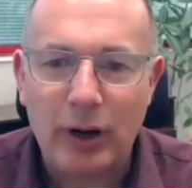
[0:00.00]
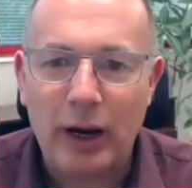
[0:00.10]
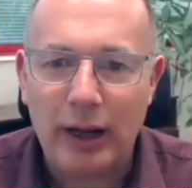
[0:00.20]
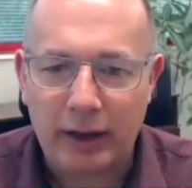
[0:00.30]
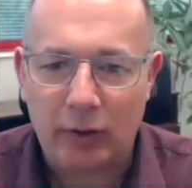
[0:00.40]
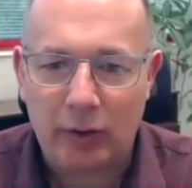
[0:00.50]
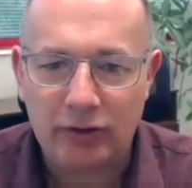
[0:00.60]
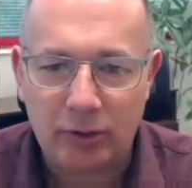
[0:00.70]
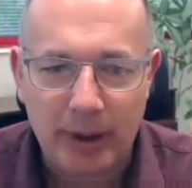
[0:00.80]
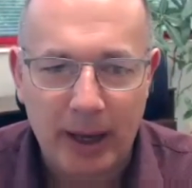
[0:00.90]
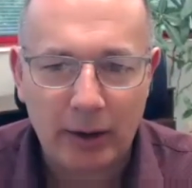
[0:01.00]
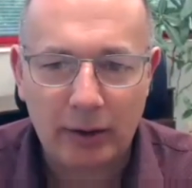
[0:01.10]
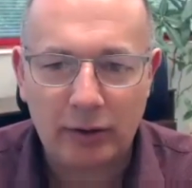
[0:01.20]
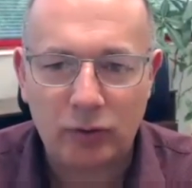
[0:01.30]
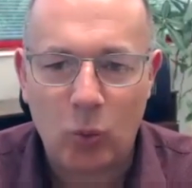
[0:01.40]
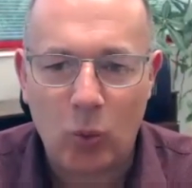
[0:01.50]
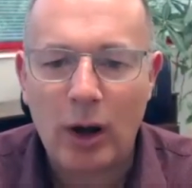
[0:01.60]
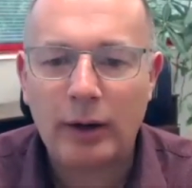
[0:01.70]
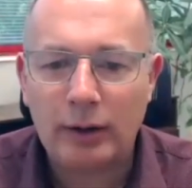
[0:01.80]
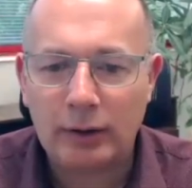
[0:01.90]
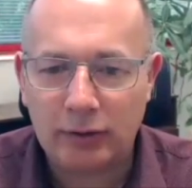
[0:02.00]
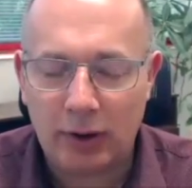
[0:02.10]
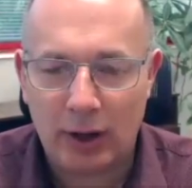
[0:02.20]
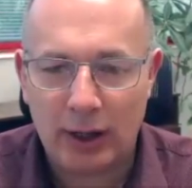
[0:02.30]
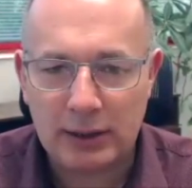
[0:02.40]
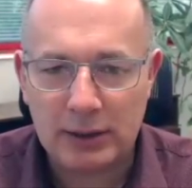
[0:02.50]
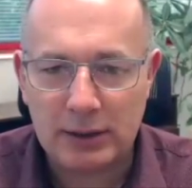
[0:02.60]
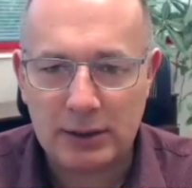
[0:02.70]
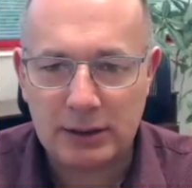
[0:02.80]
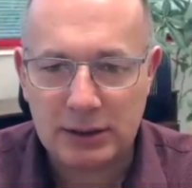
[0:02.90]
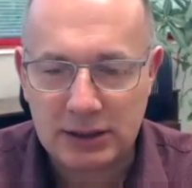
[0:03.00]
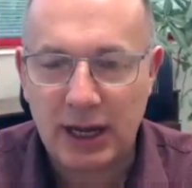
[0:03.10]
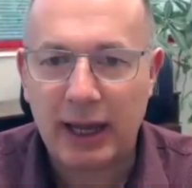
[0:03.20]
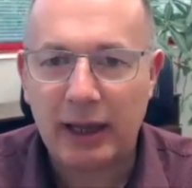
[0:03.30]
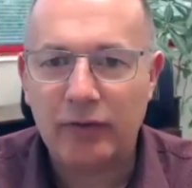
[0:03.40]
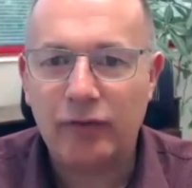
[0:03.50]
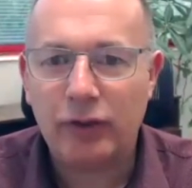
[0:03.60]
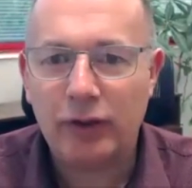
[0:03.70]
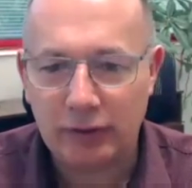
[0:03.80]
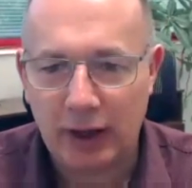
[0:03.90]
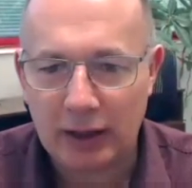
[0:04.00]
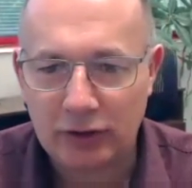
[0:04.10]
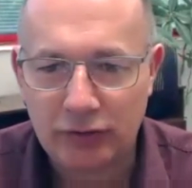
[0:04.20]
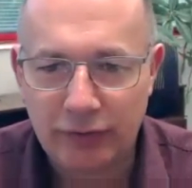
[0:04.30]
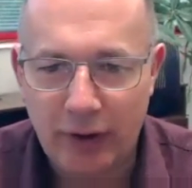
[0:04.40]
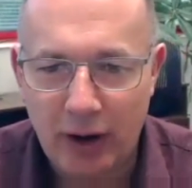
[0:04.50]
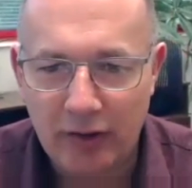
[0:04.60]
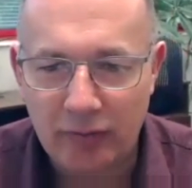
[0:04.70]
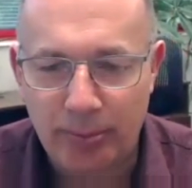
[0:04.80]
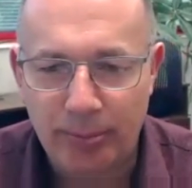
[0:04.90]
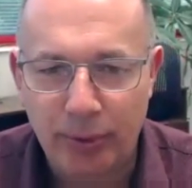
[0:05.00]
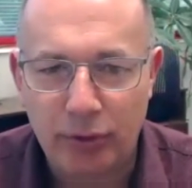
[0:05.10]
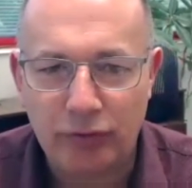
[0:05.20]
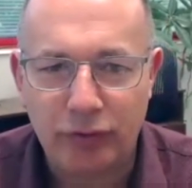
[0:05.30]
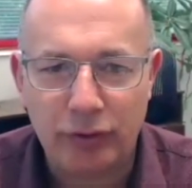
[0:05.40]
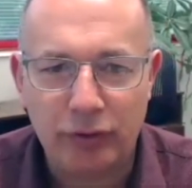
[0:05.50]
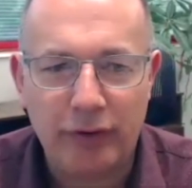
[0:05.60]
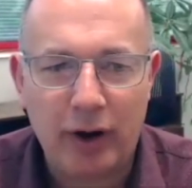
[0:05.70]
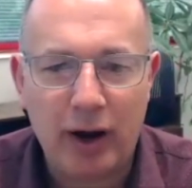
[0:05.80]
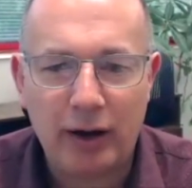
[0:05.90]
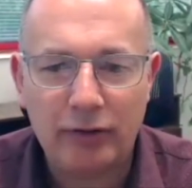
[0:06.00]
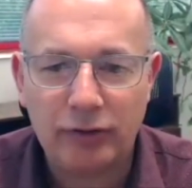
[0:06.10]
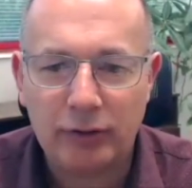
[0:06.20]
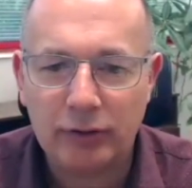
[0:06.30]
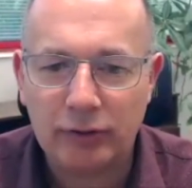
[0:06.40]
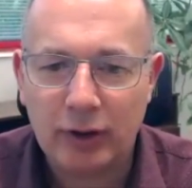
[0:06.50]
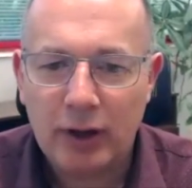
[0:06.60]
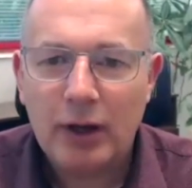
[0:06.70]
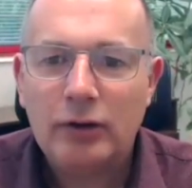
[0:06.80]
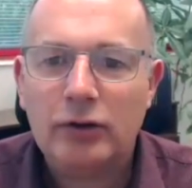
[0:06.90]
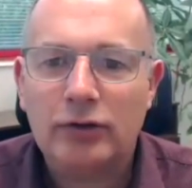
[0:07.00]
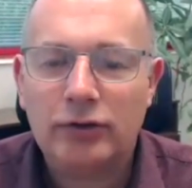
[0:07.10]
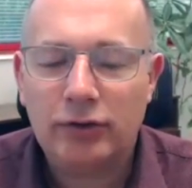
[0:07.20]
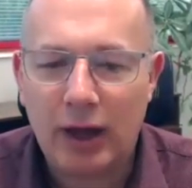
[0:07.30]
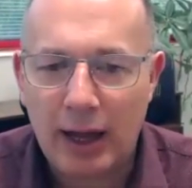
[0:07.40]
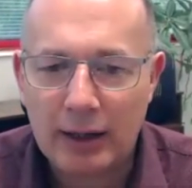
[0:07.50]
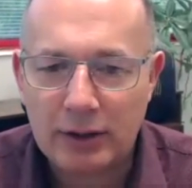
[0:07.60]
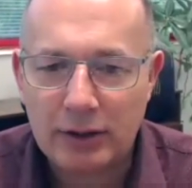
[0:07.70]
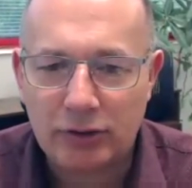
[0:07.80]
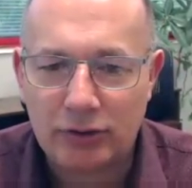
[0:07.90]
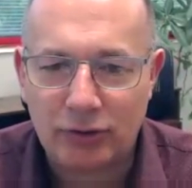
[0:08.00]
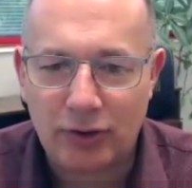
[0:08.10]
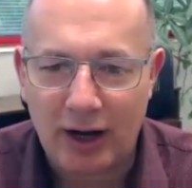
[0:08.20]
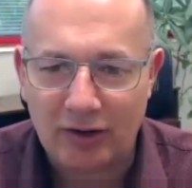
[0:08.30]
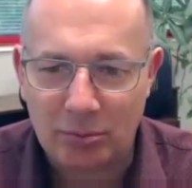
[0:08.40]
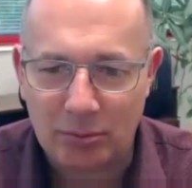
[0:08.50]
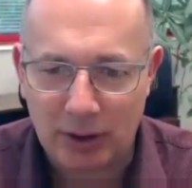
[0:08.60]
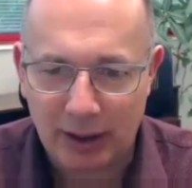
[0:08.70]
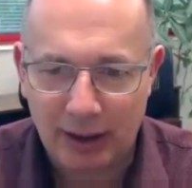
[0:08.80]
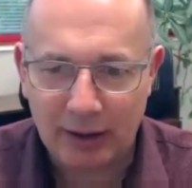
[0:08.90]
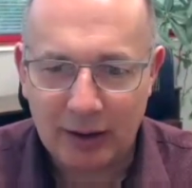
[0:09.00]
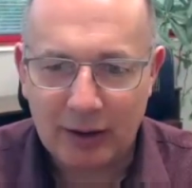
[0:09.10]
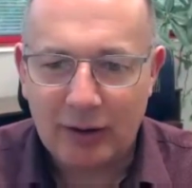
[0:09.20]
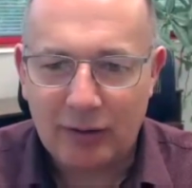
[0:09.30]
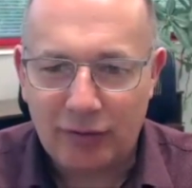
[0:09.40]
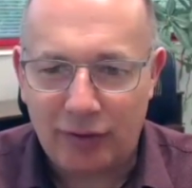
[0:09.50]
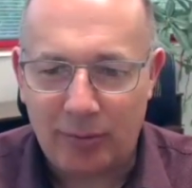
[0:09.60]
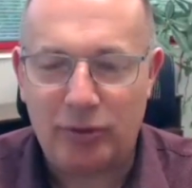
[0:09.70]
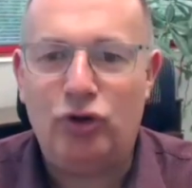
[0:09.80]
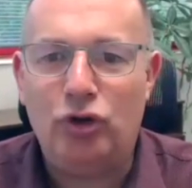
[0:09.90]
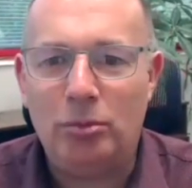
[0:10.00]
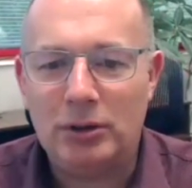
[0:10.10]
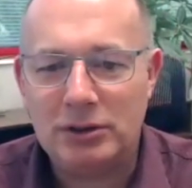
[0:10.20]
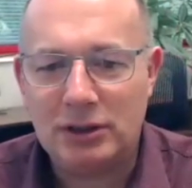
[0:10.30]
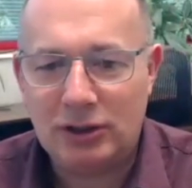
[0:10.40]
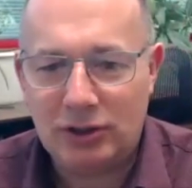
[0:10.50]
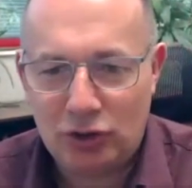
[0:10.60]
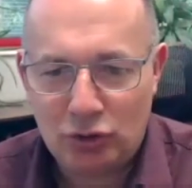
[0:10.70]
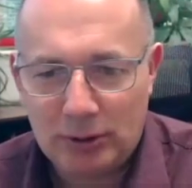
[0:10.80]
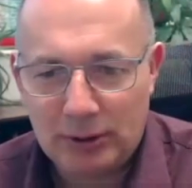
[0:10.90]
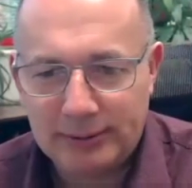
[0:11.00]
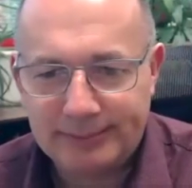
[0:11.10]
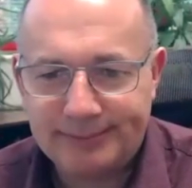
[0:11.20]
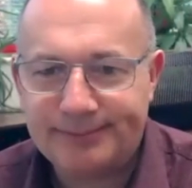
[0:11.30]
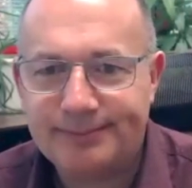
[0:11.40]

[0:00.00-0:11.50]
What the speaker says: I'm really curious about is what it's going to take for these H5 bird flu viruses to start transmitting from human to human.